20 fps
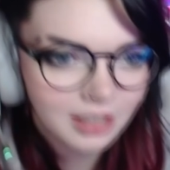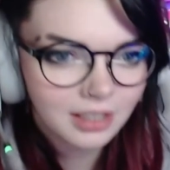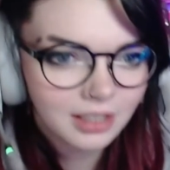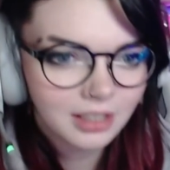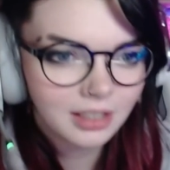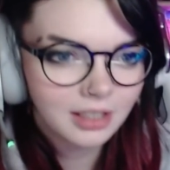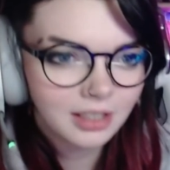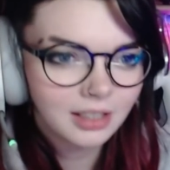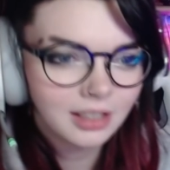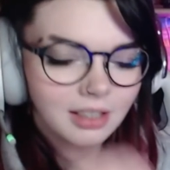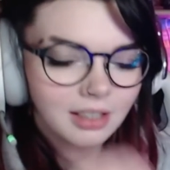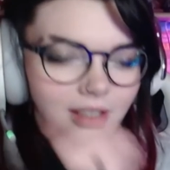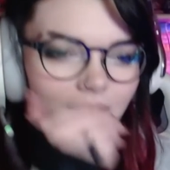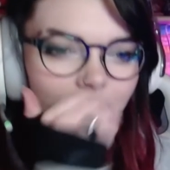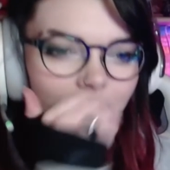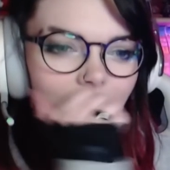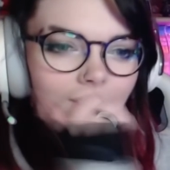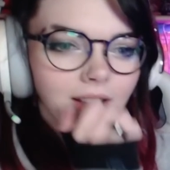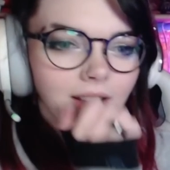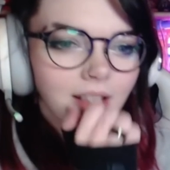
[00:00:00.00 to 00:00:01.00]

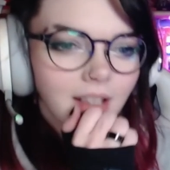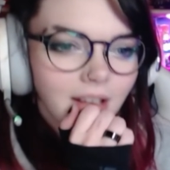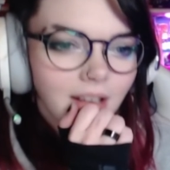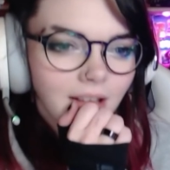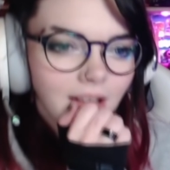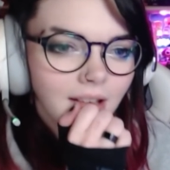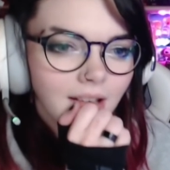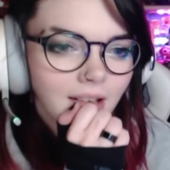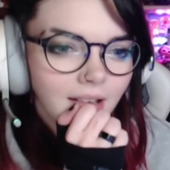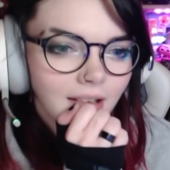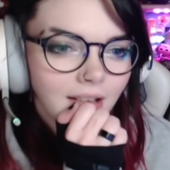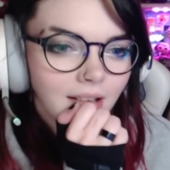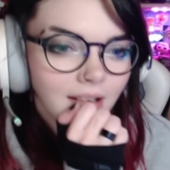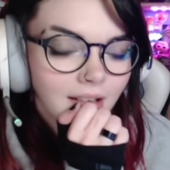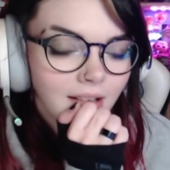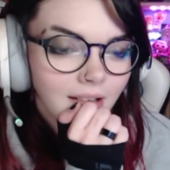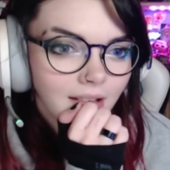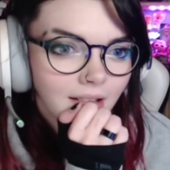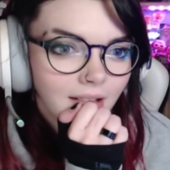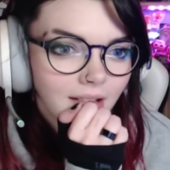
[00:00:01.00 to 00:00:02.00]

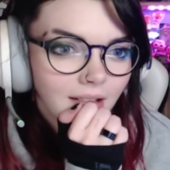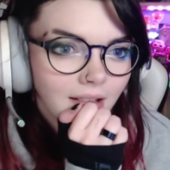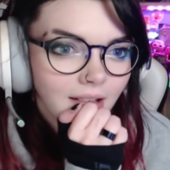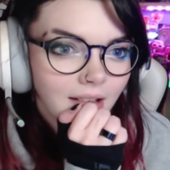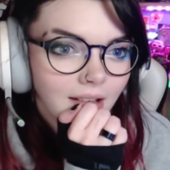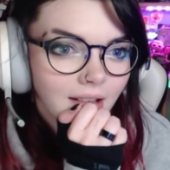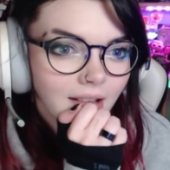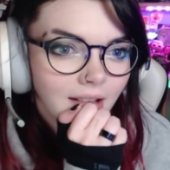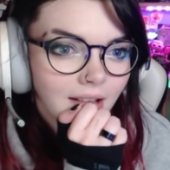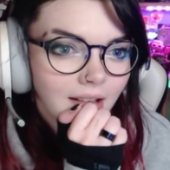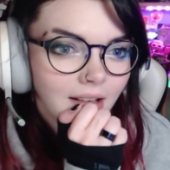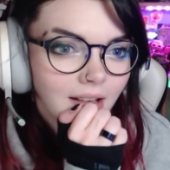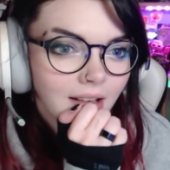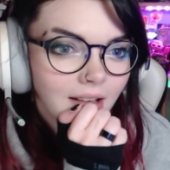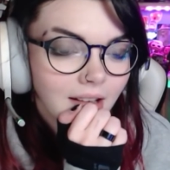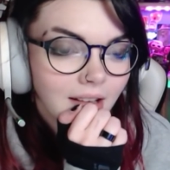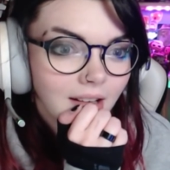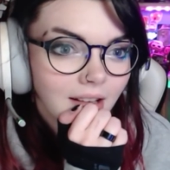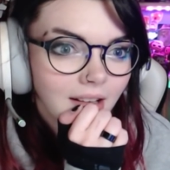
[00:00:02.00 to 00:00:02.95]
(no one is talking)